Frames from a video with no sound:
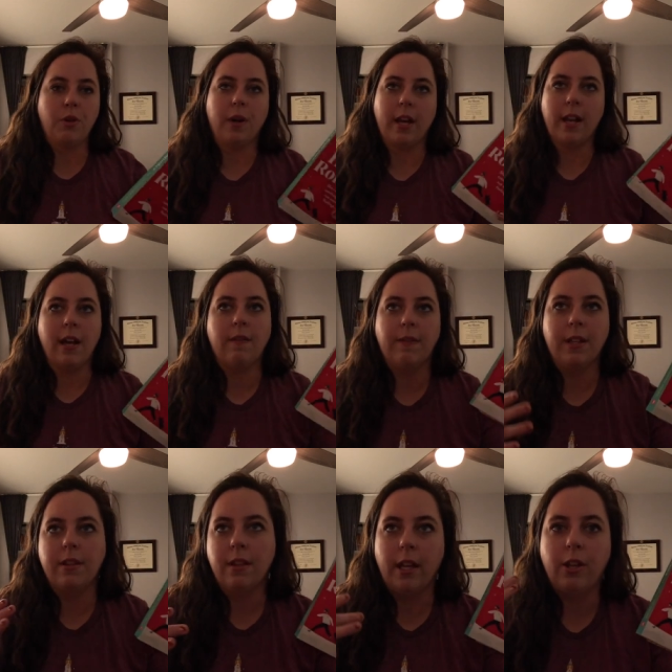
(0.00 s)
you kind of have
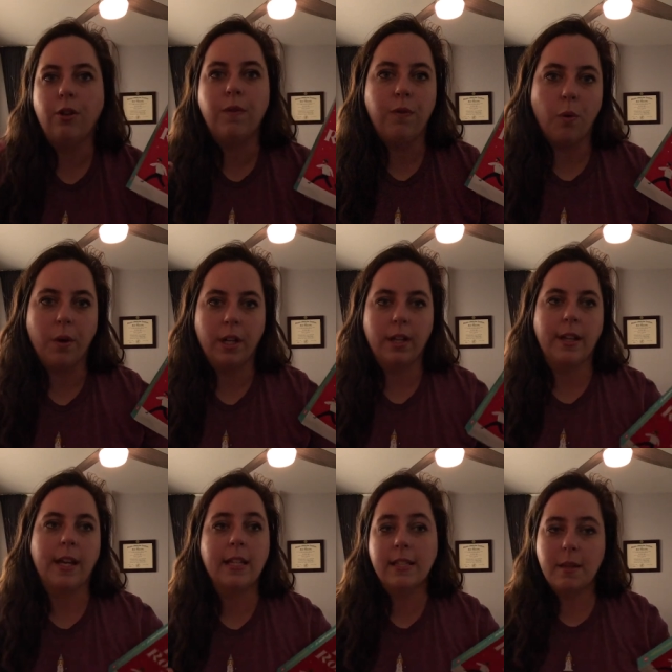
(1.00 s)
that like euphoria.
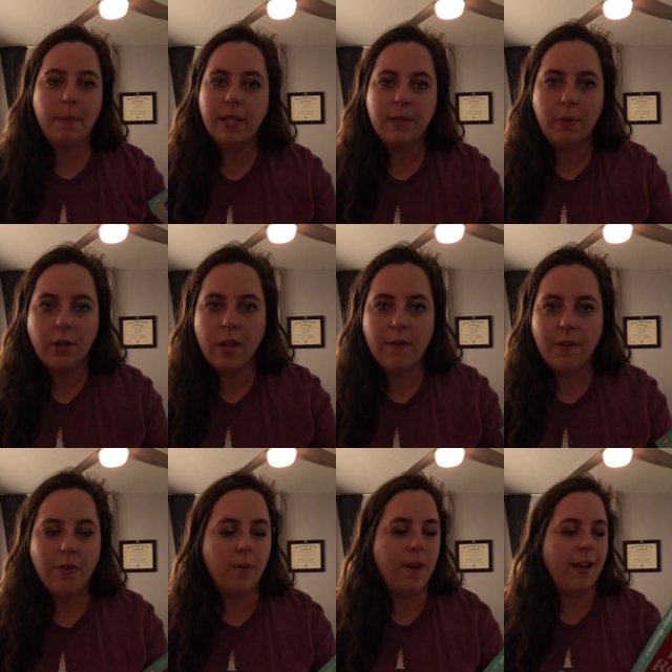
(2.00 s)
Like it's the best book I've
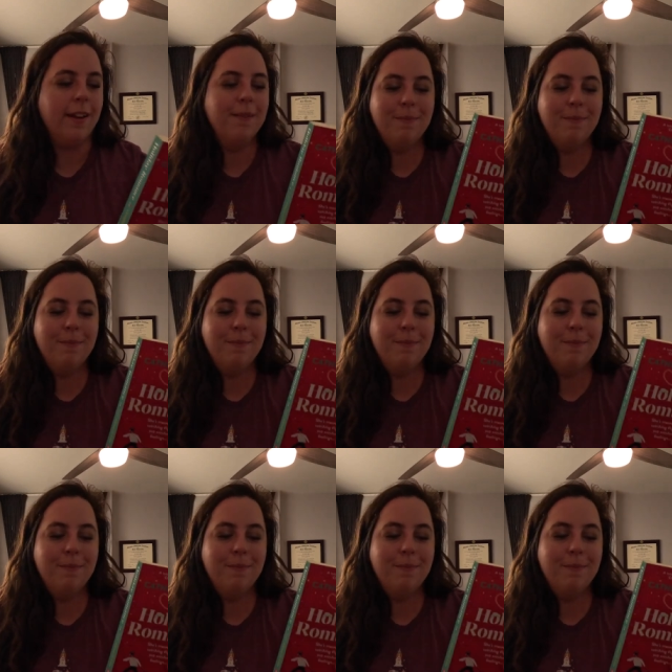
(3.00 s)
ever read.